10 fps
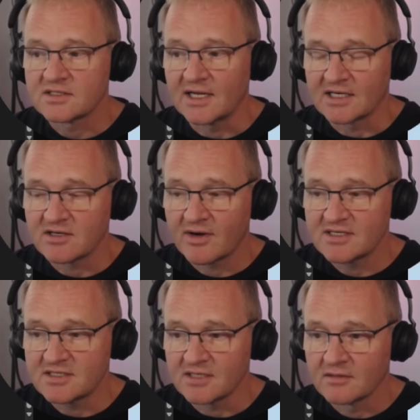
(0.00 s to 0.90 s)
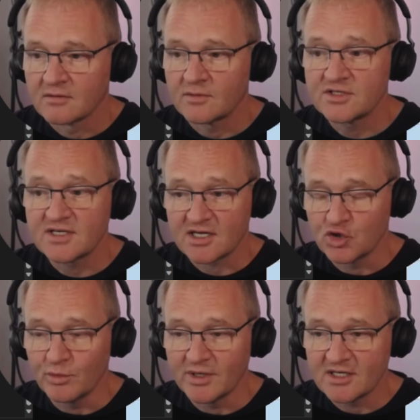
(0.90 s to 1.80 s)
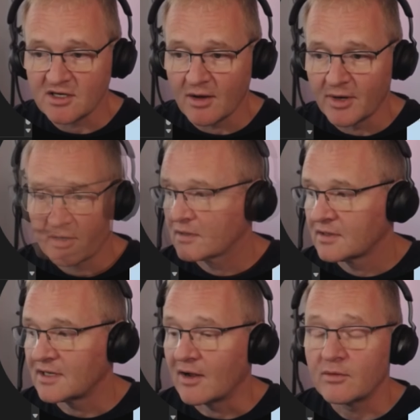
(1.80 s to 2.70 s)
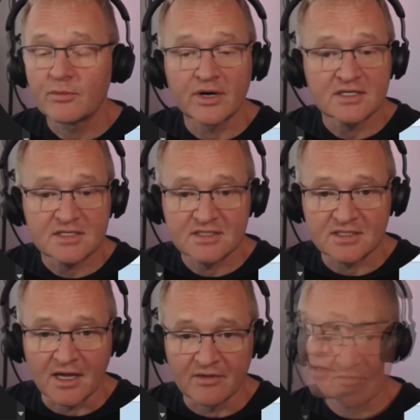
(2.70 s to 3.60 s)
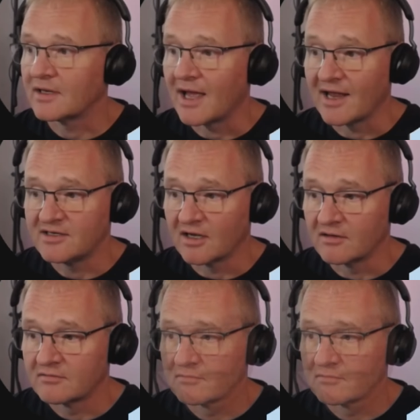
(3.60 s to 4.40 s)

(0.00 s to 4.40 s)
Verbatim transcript: Select our entity, which is our two minute timer. Now press Save and Done.